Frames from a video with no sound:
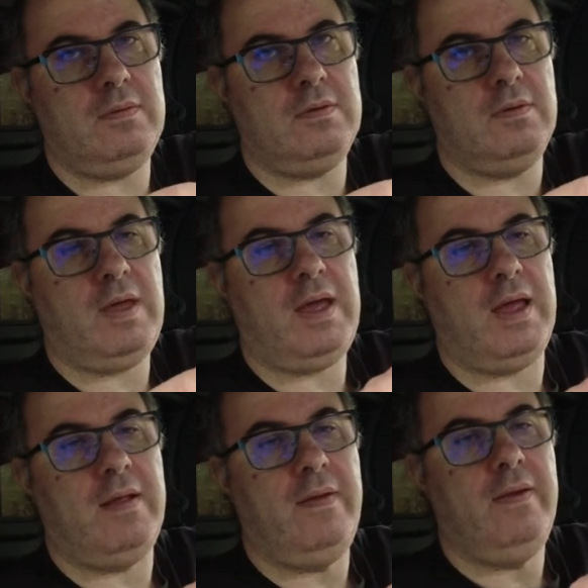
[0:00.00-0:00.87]
to
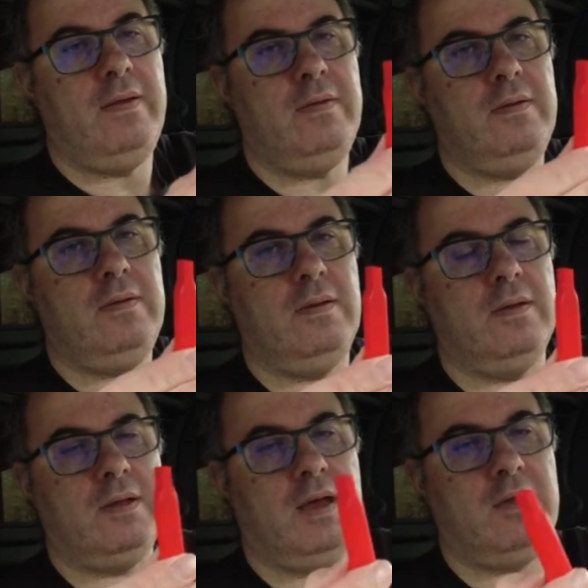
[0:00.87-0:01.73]
there.
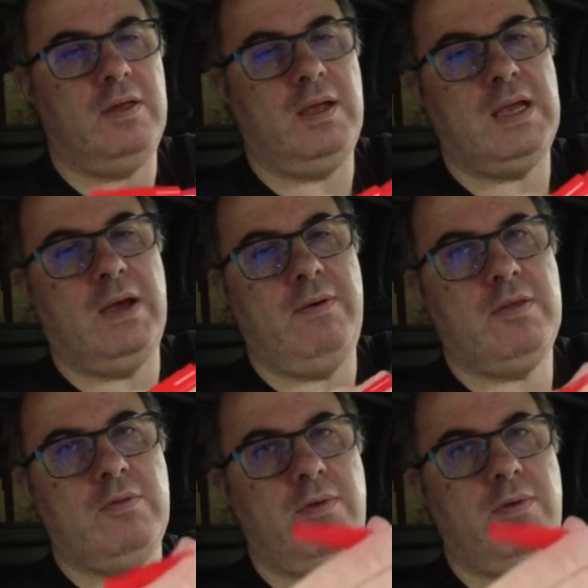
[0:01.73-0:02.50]
Okay, so you can carry it